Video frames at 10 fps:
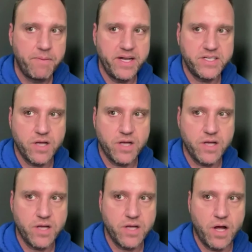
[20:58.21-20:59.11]
but it's
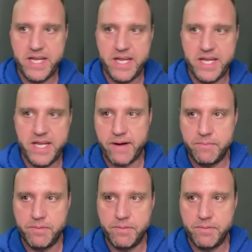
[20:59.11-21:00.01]
also going to be
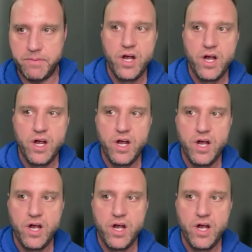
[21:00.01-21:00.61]
incredibly